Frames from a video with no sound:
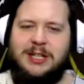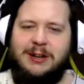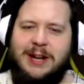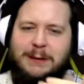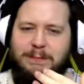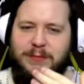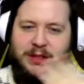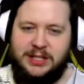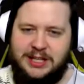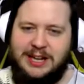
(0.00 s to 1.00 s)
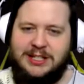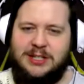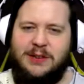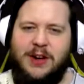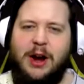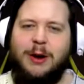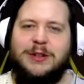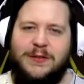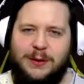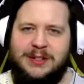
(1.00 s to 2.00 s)
They're like, in this case, it's sort of art
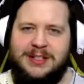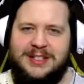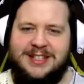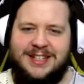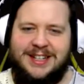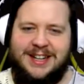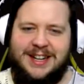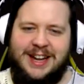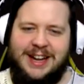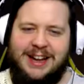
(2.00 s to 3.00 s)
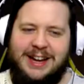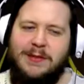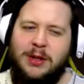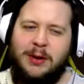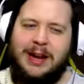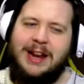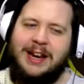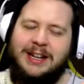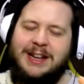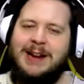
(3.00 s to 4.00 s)
focused. Even though it had
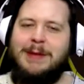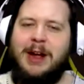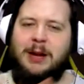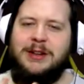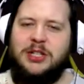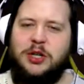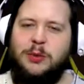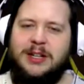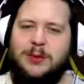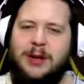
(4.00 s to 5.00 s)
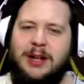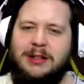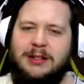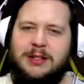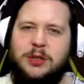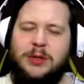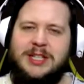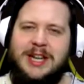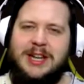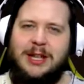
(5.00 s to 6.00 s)
a game element to it as well, towards
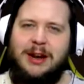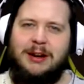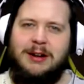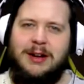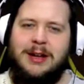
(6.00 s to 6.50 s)
the end there.